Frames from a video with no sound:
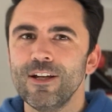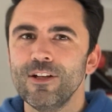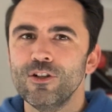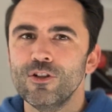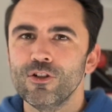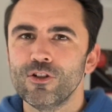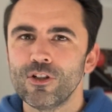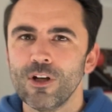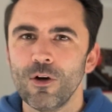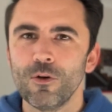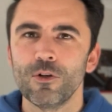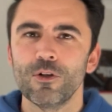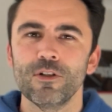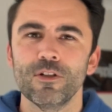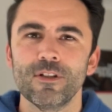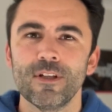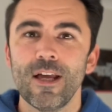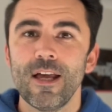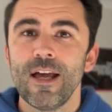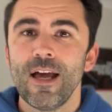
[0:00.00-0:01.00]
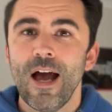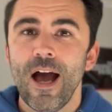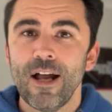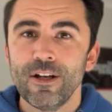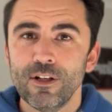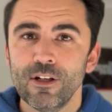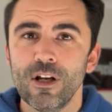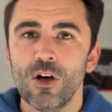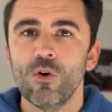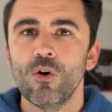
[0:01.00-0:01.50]
your shoulders and
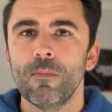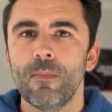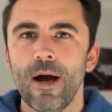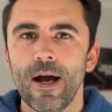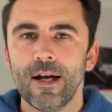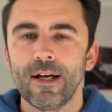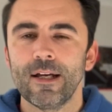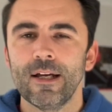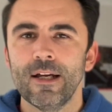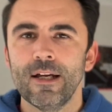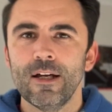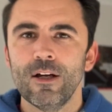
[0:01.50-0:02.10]
your lower back.